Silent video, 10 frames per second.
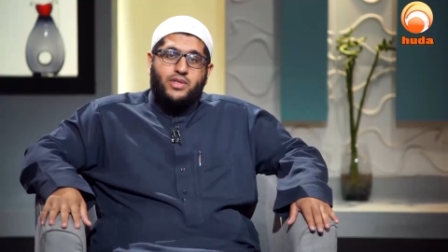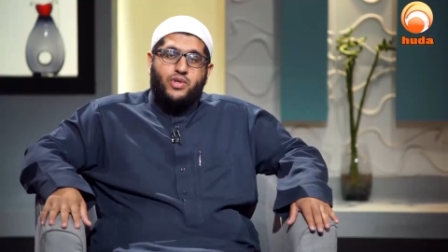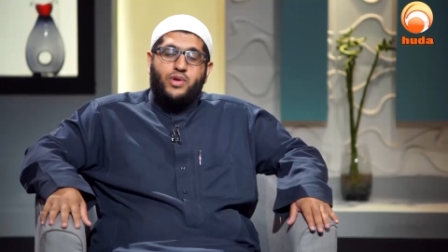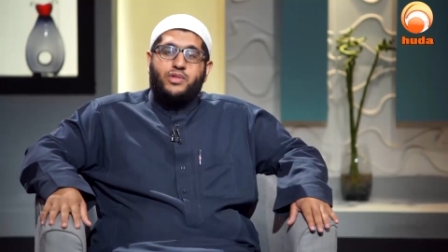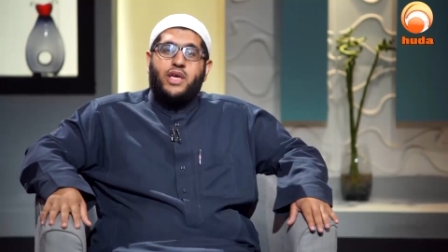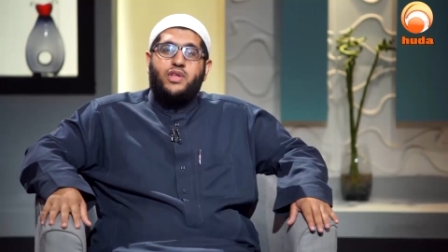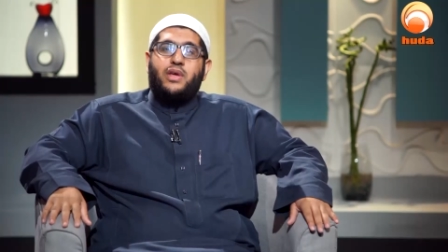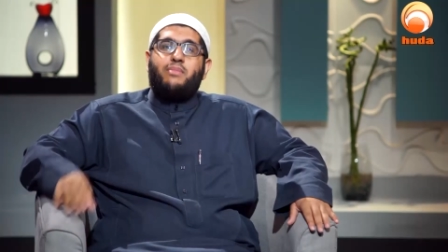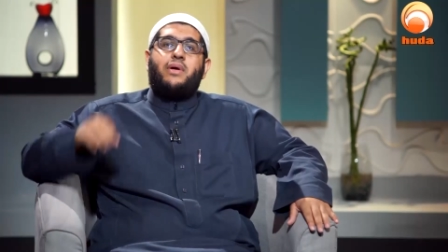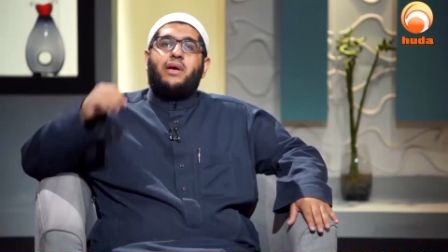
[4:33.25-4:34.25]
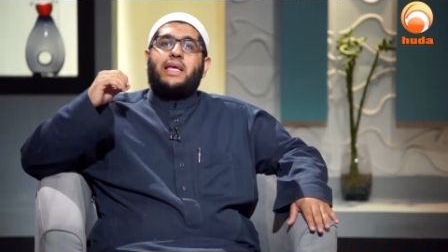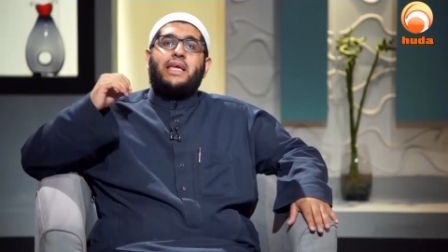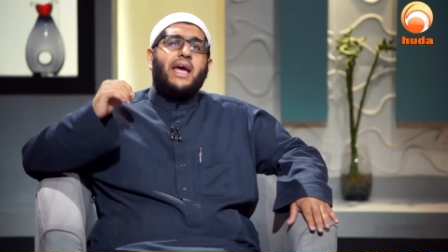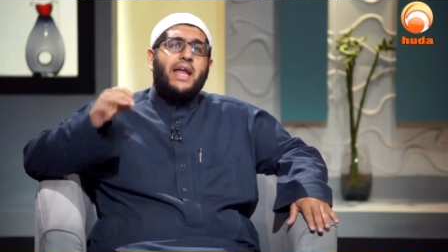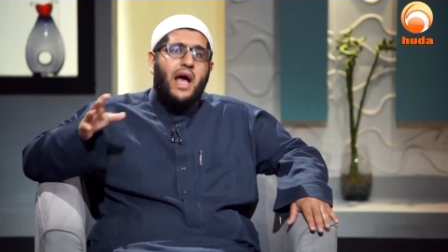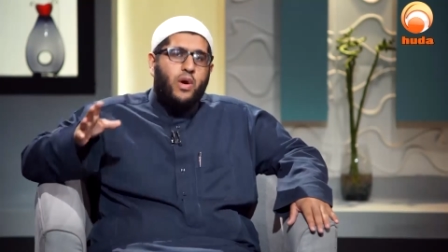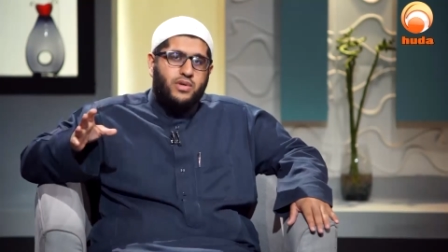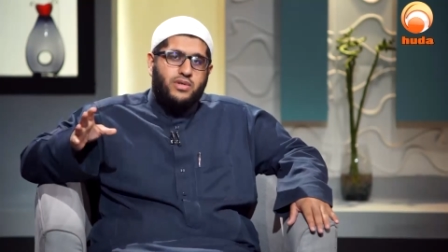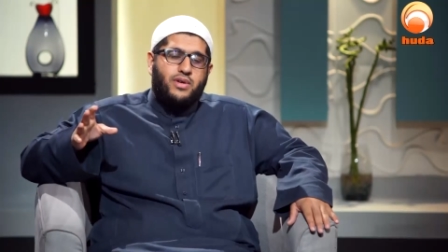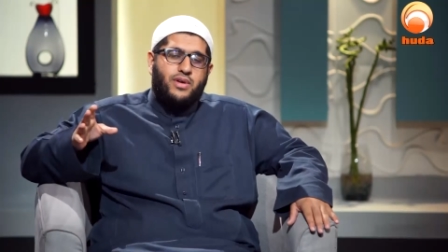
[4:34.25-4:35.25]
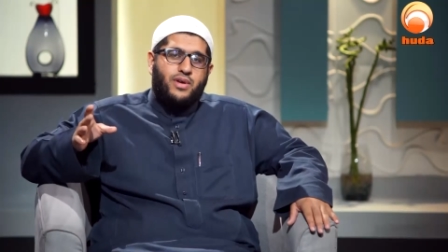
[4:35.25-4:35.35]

So you say to him, get out.